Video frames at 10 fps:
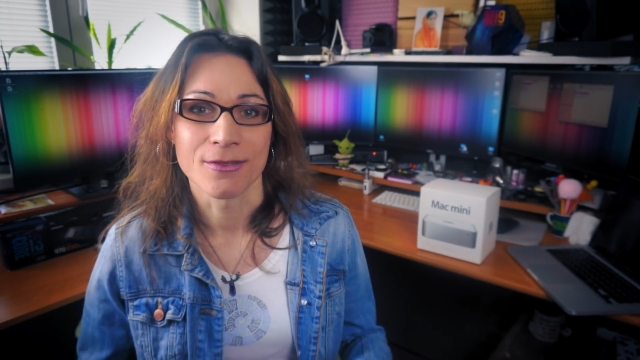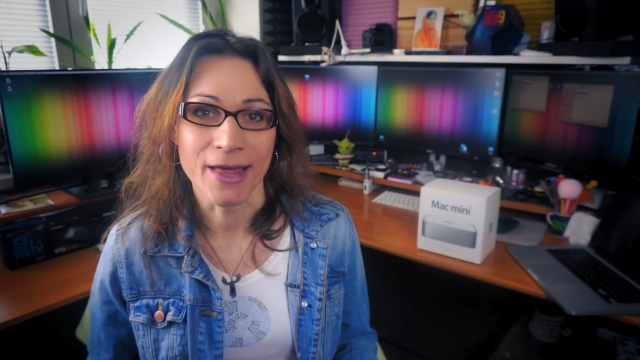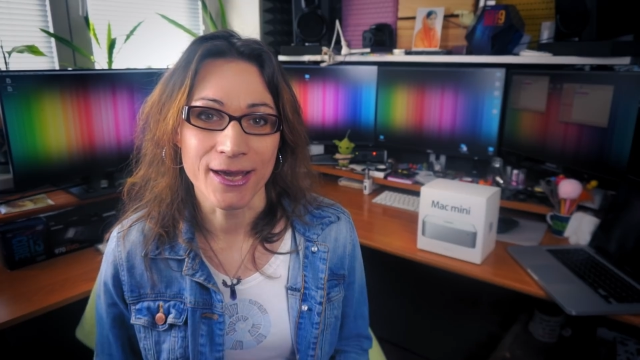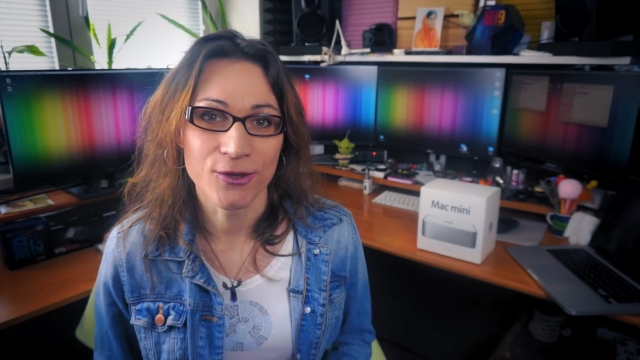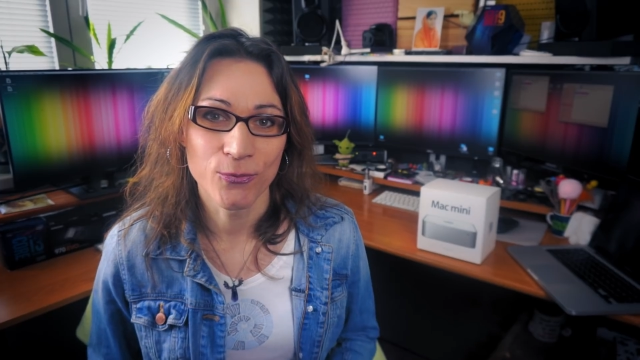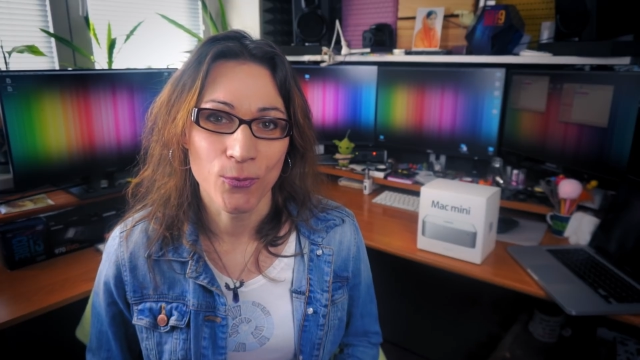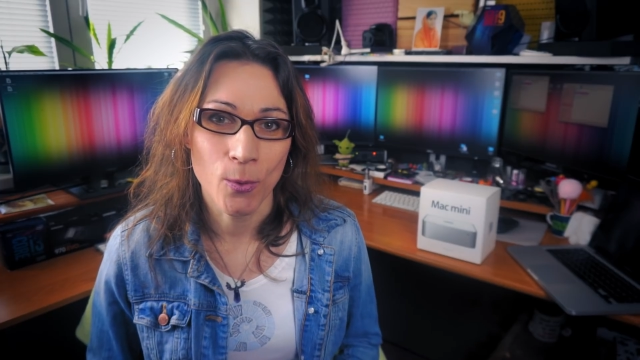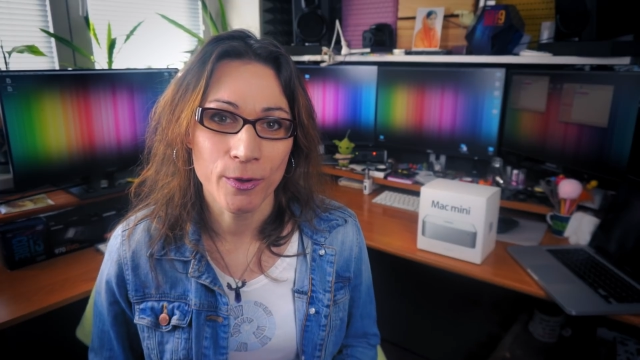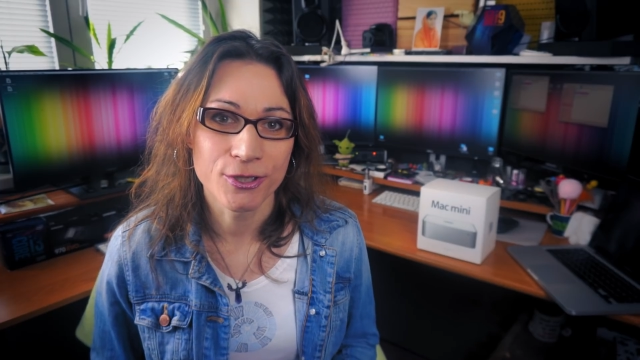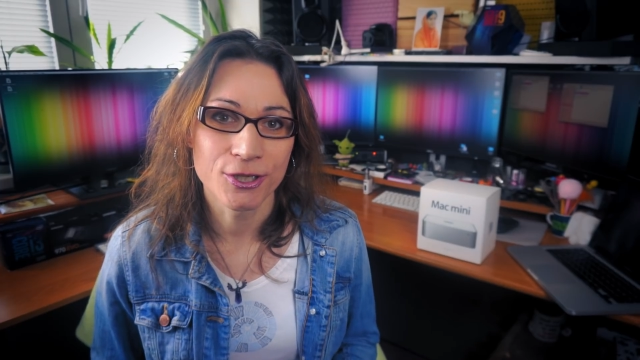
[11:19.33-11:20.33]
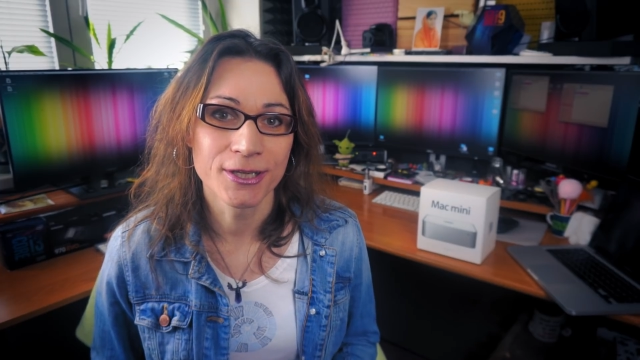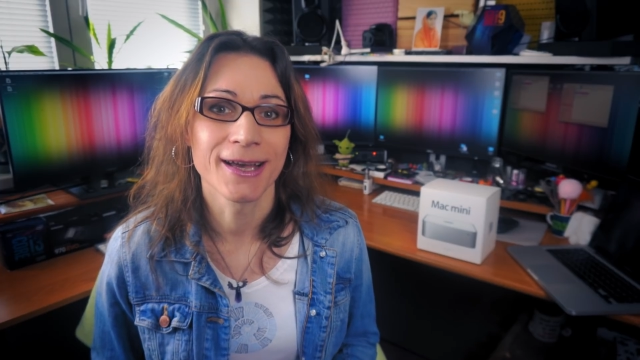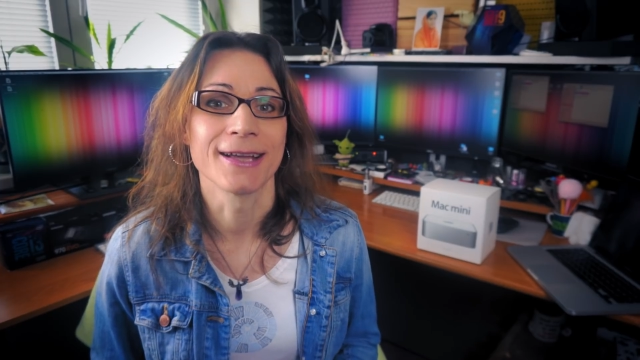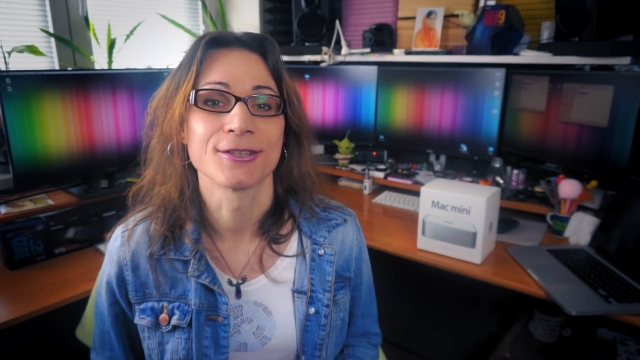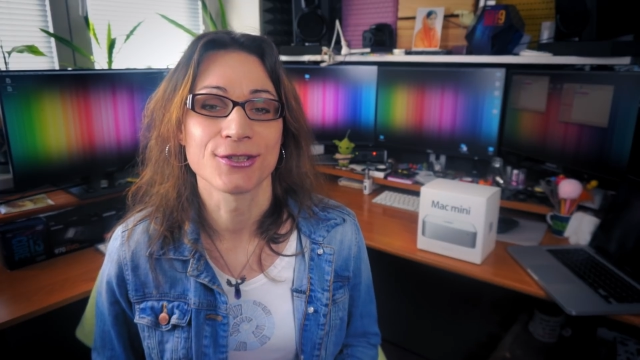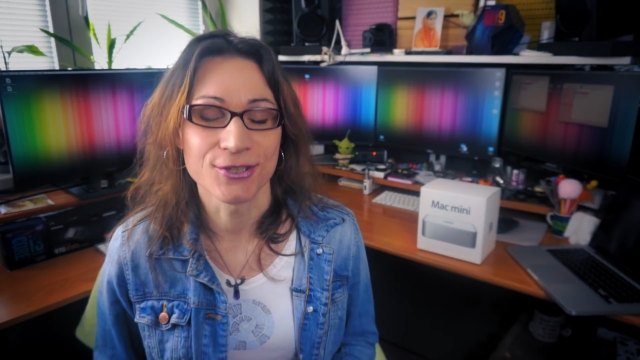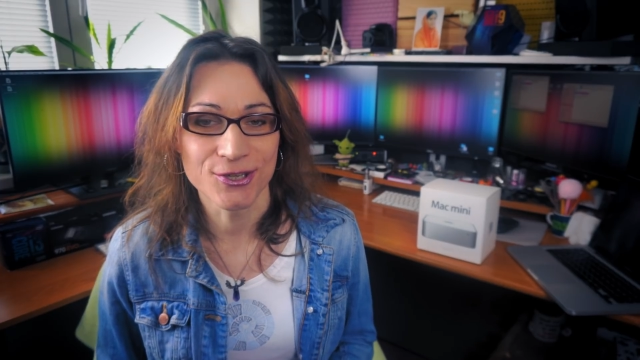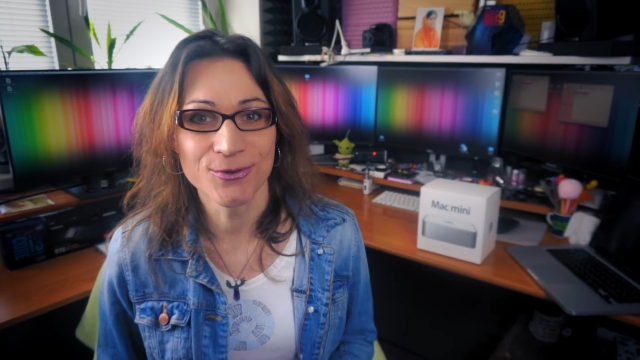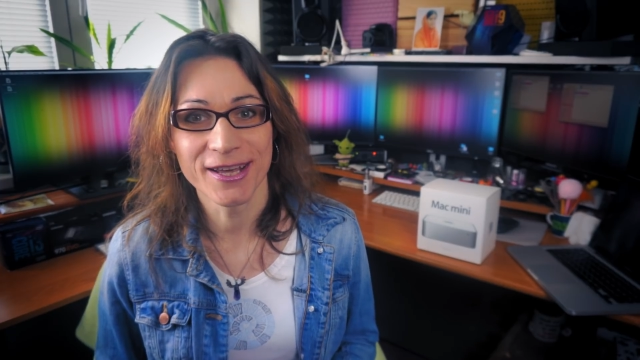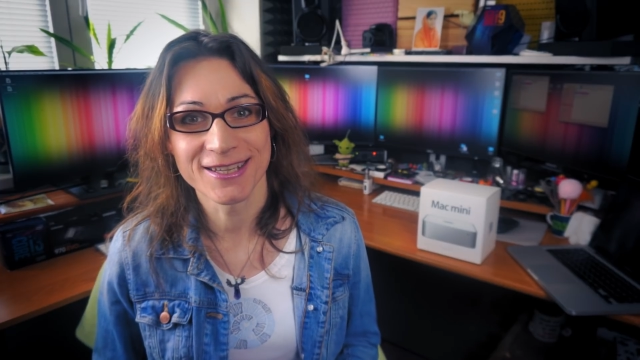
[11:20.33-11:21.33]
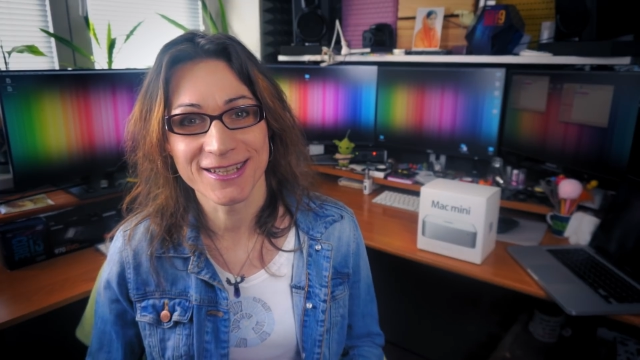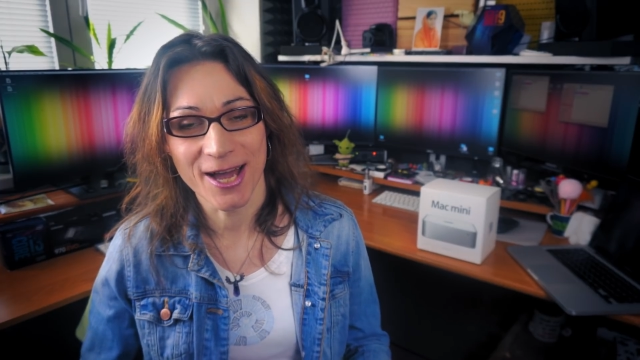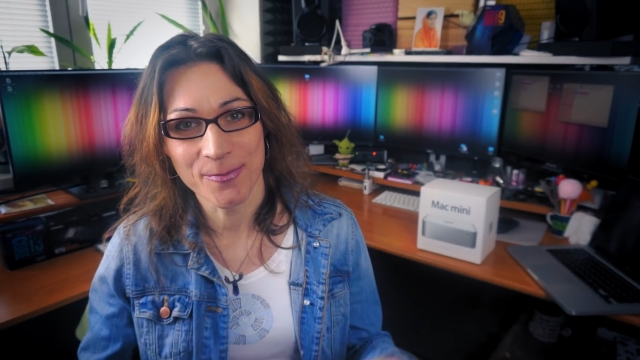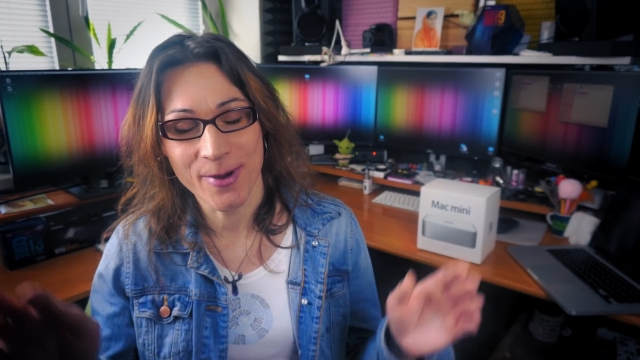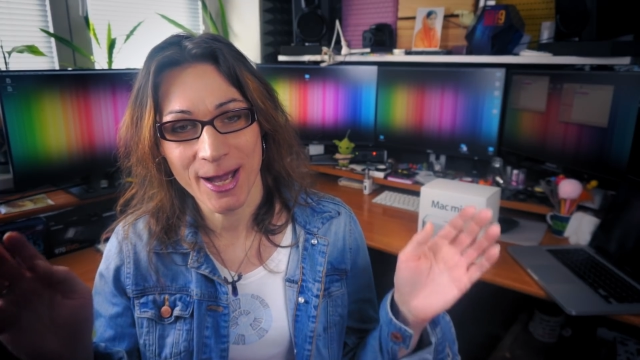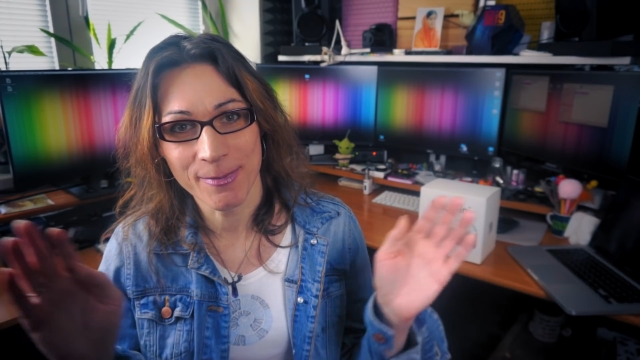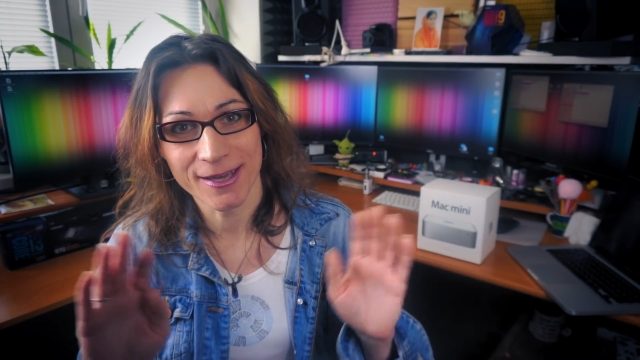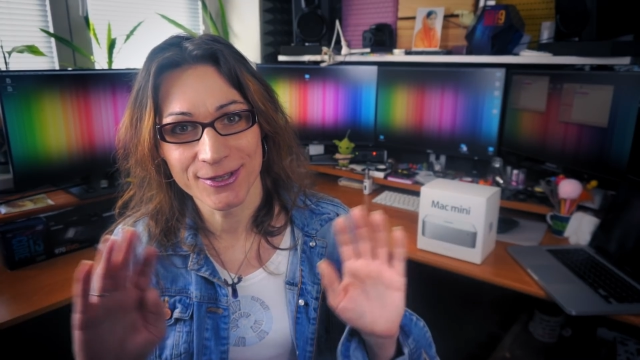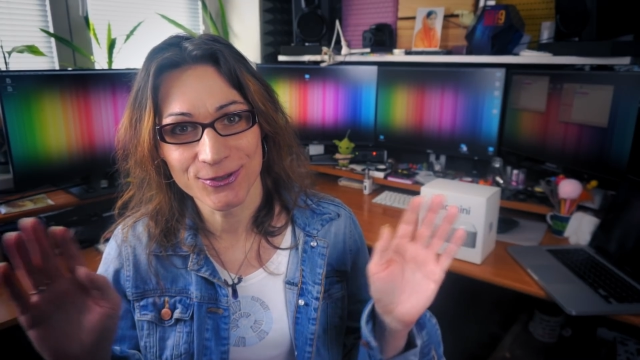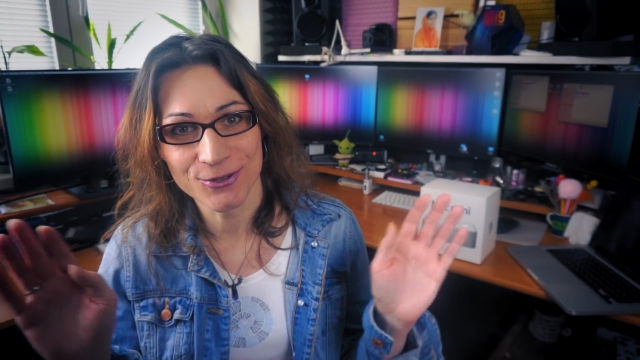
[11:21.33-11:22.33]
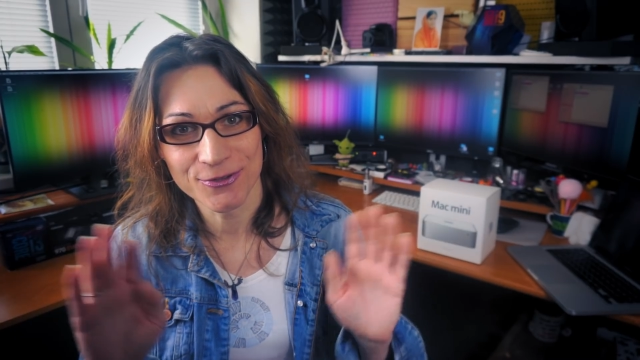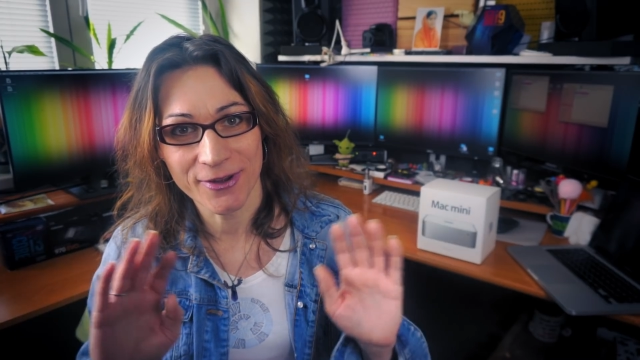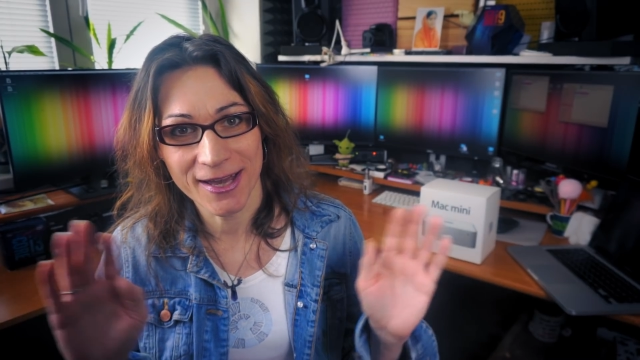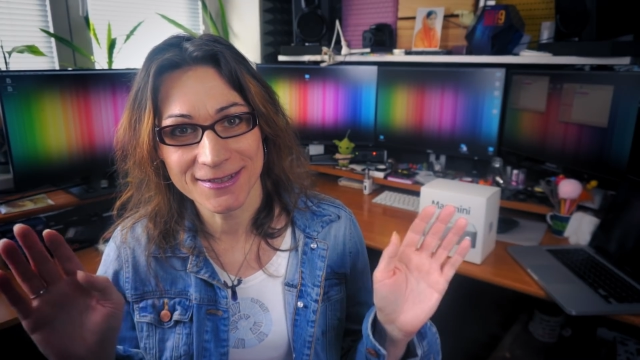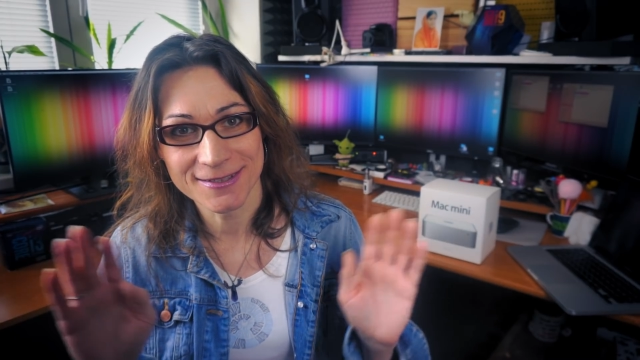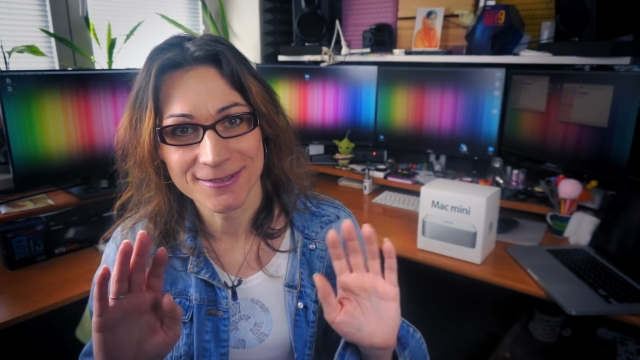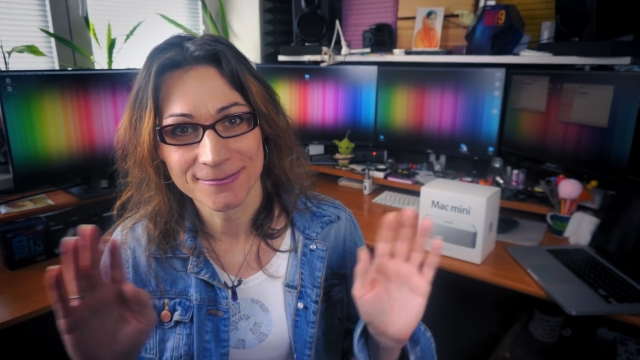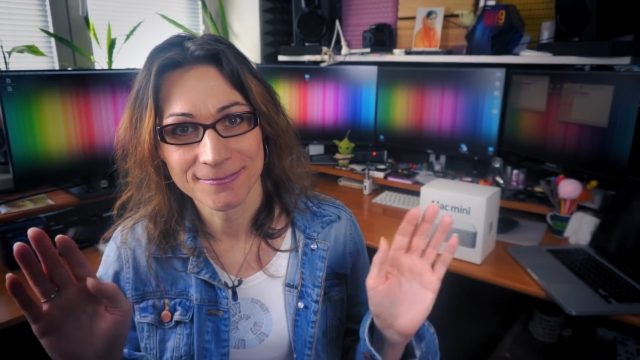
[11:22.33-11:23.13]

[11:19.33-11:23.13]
Thank you for watching and see you next time my Macintosh friends.